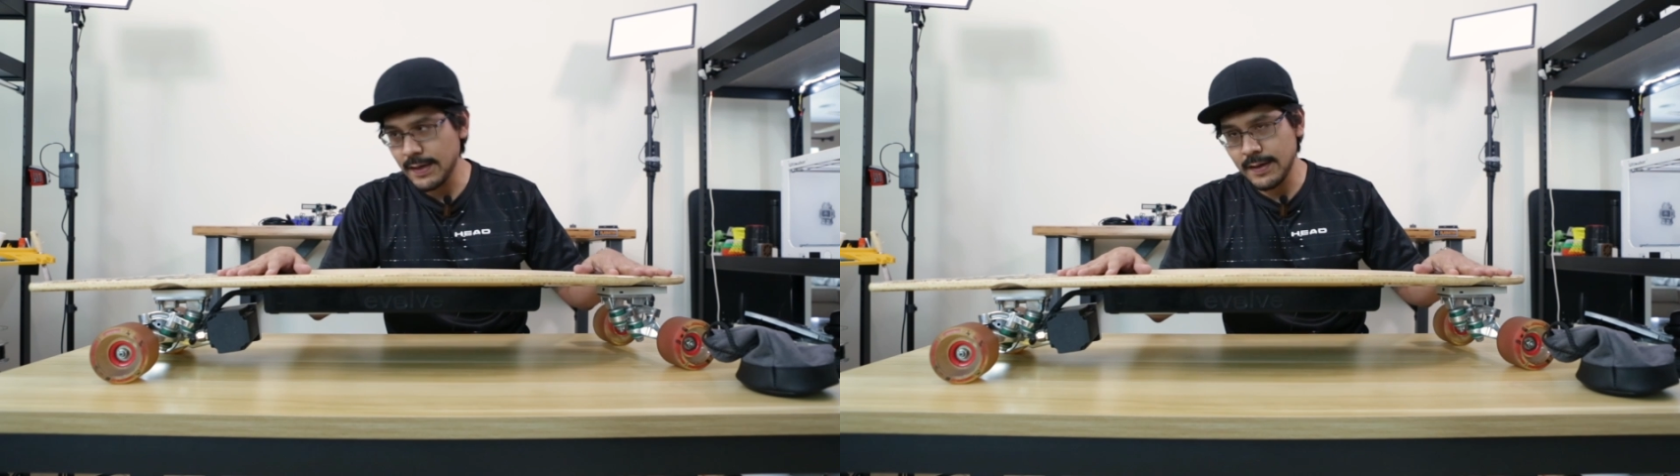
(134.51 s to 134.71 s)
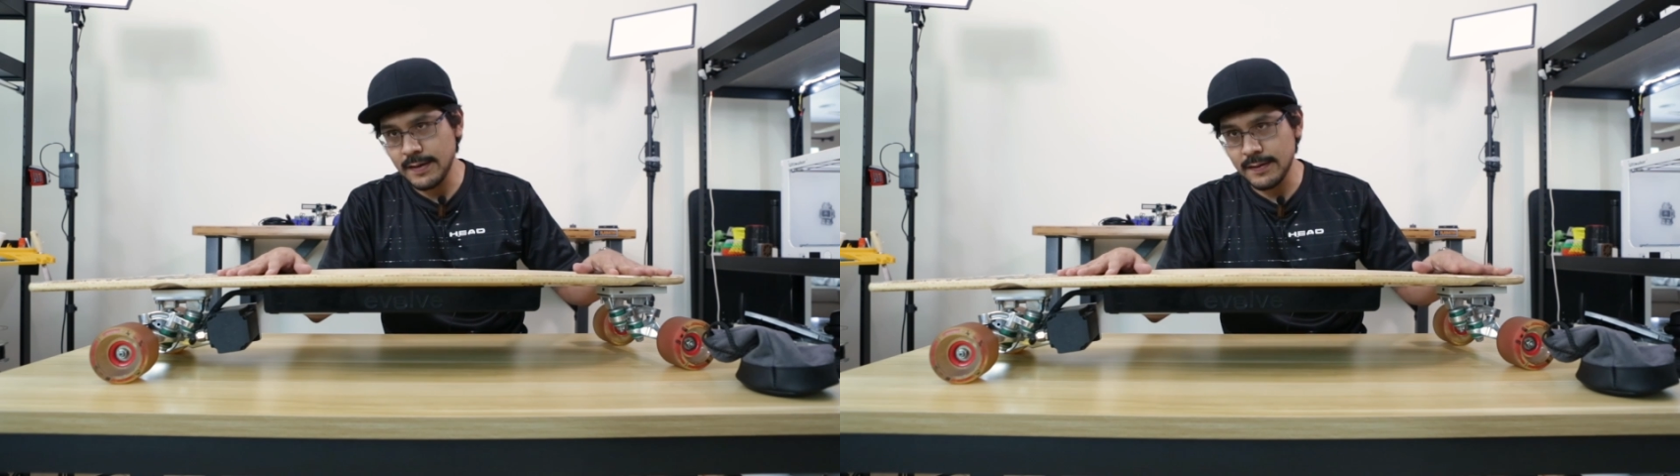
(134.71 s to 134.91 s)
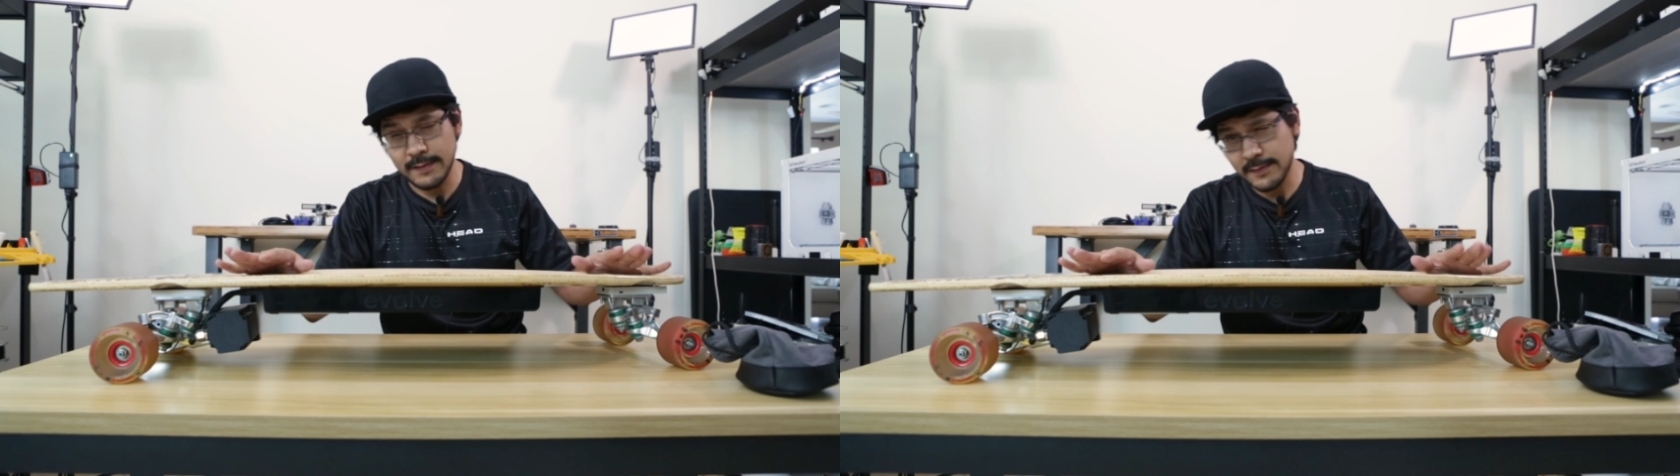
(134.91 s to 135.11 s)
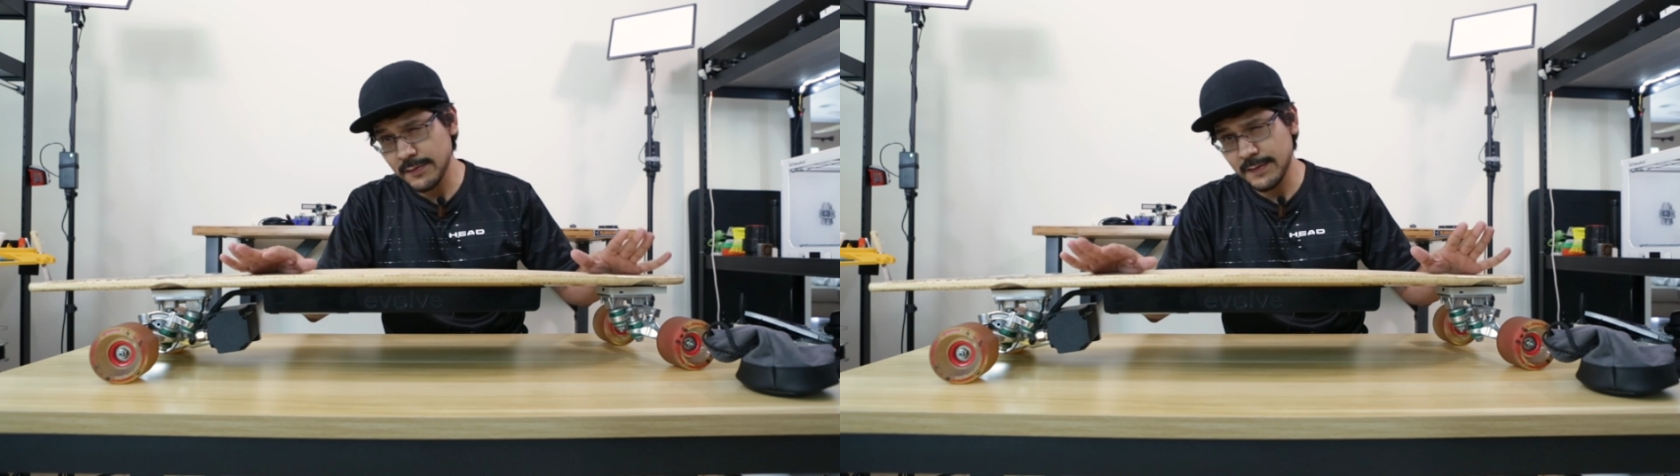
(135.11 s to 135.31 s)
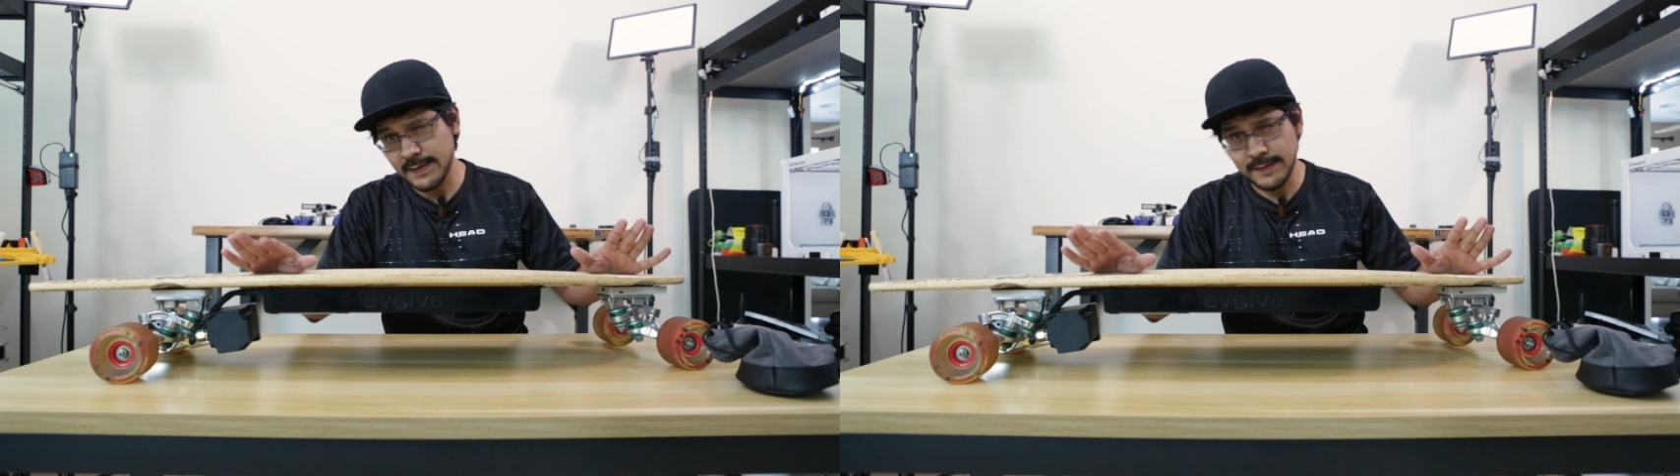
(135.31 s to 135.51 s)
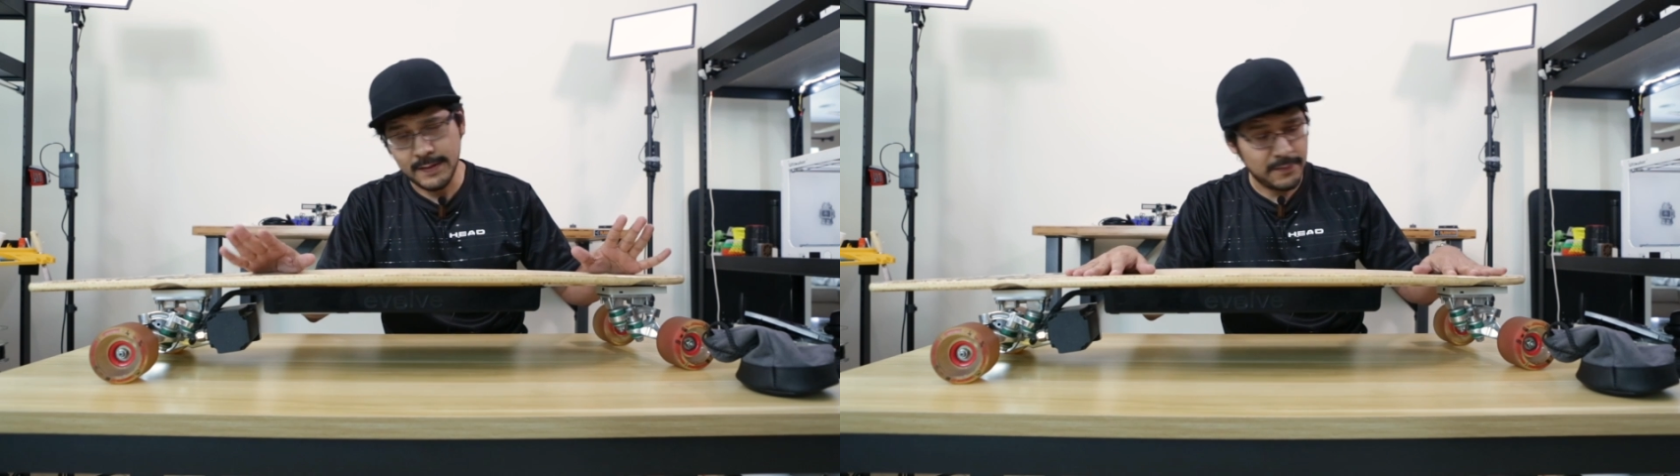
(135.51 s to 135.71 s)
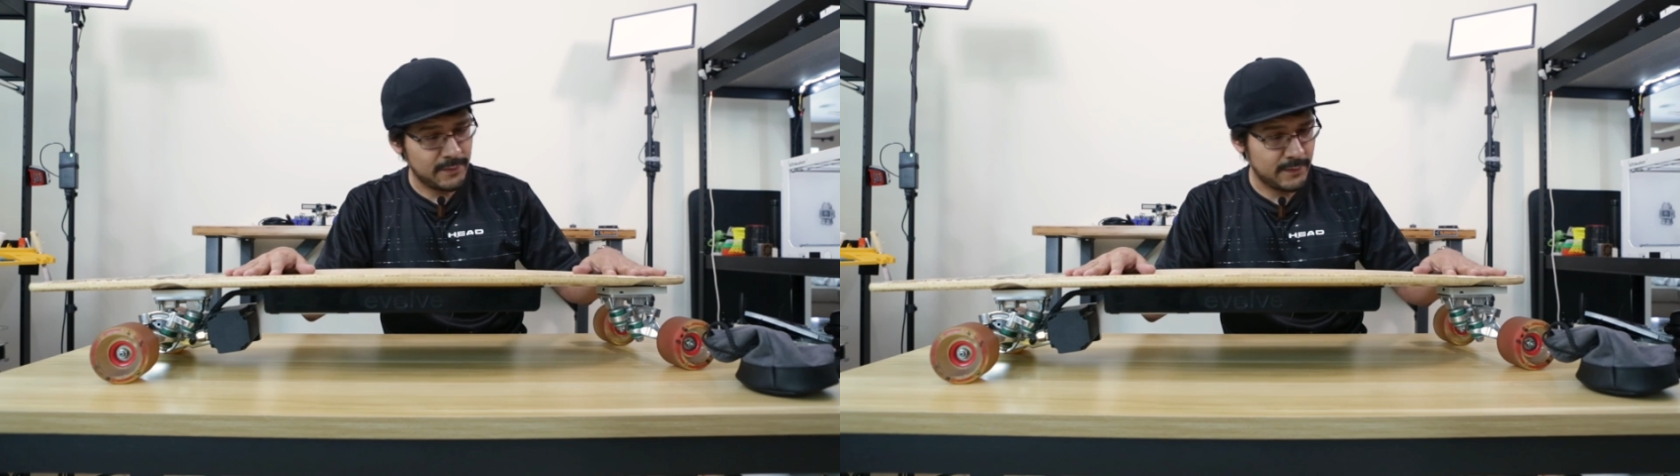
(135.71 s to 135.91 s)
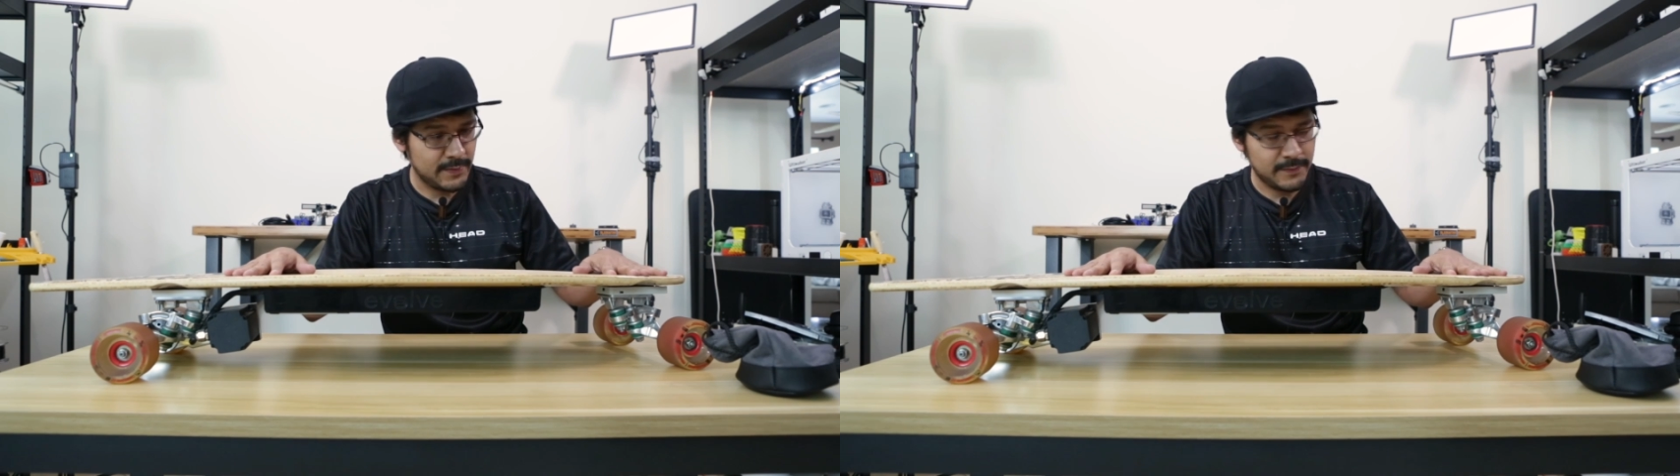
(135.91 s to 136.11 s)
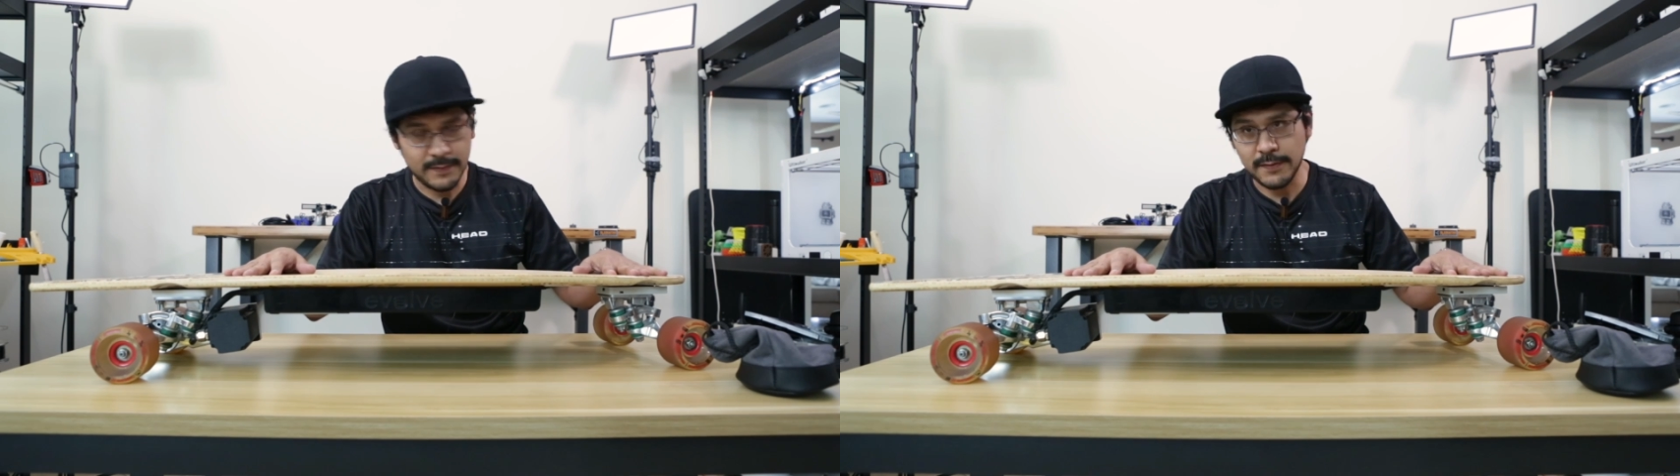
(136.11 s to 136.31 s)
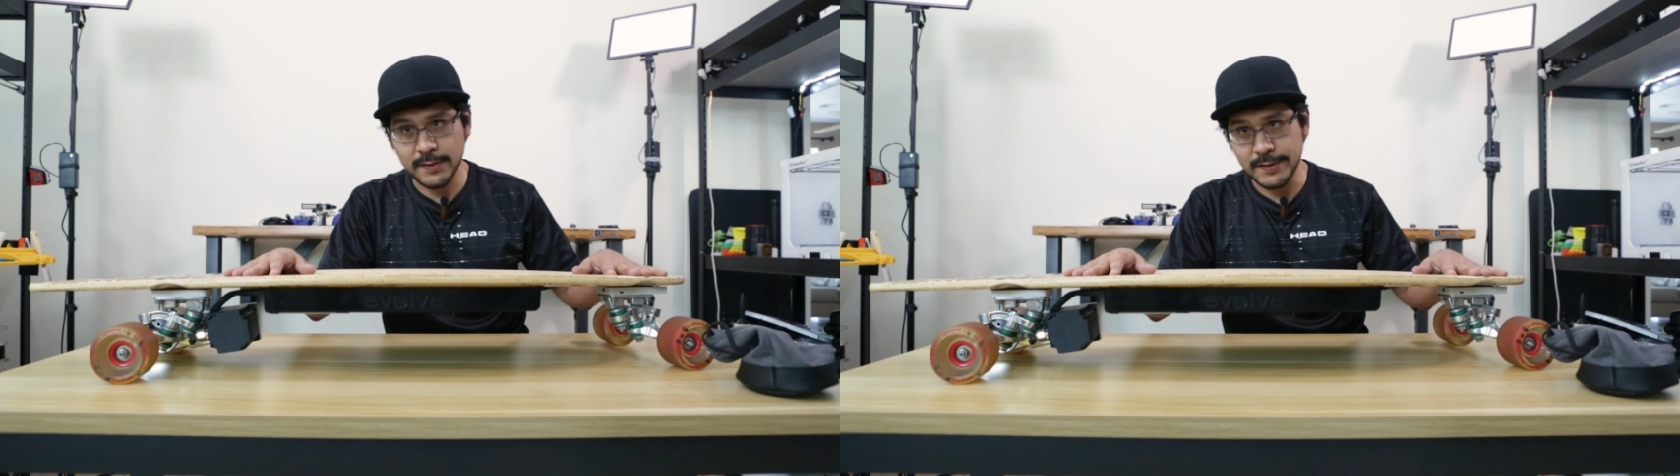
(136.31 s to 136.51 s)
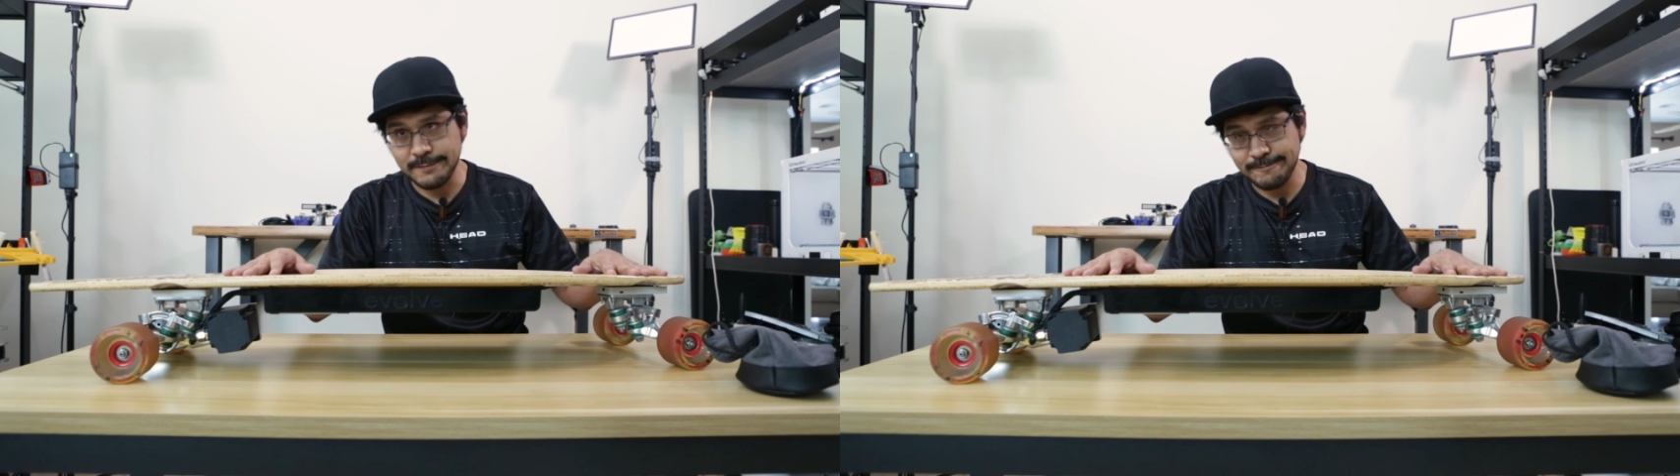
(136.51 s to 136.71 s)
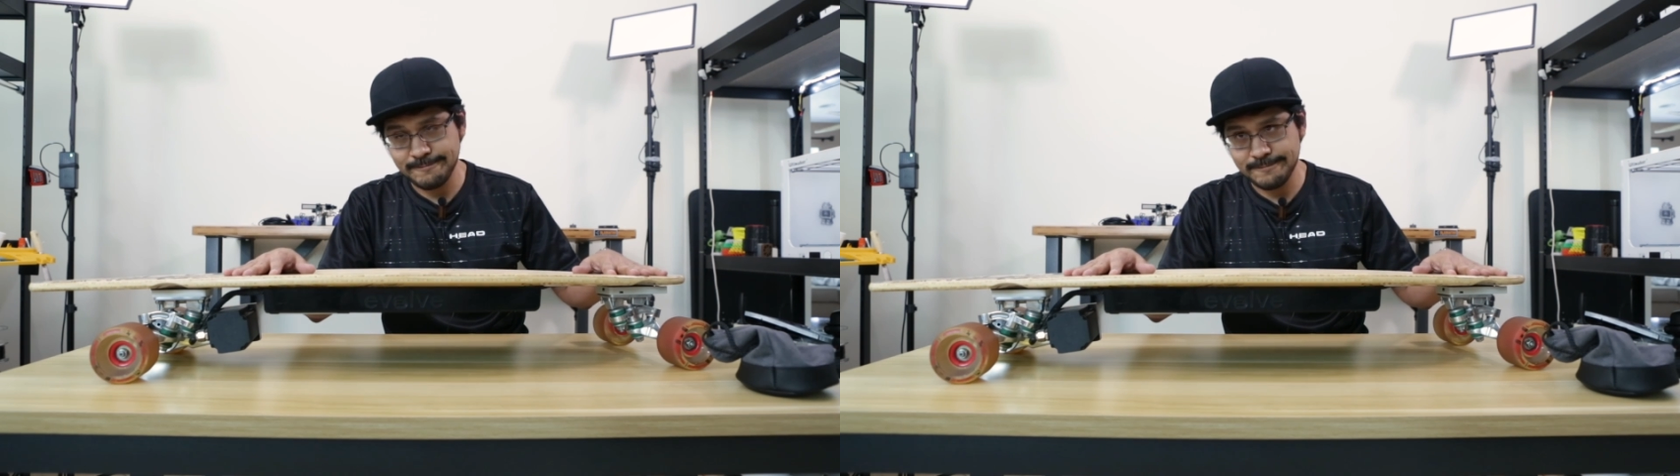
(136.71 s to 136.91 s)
and let's go test it out and see if it's all good.